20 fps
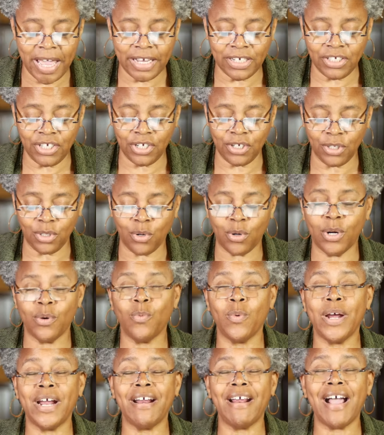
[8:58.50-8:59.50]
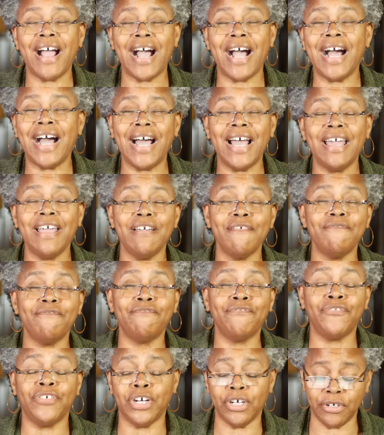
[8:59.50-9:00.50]
dear Lord, where I
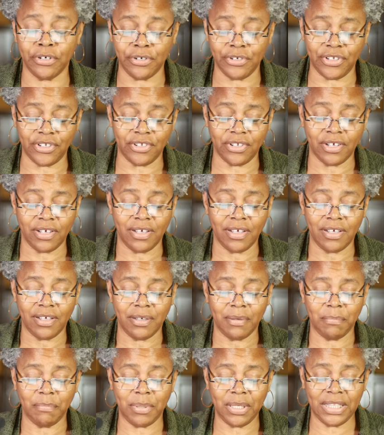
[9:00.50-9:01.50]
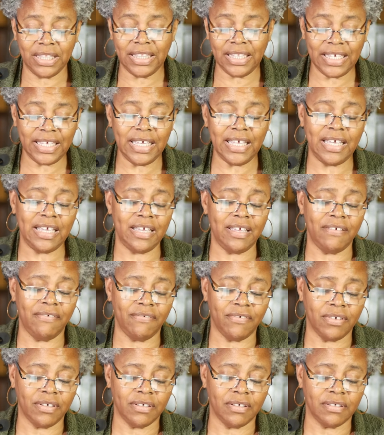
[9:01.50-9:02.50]
first believe
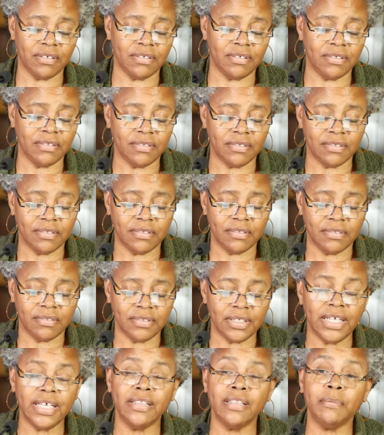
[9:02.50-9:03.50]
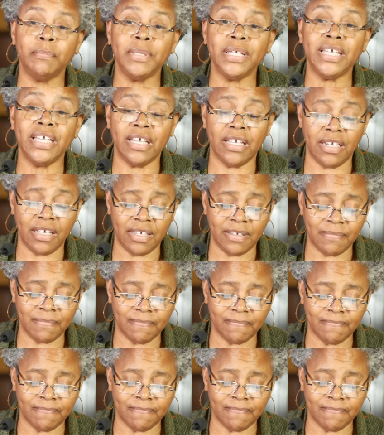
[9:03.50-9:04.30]
in the beginning."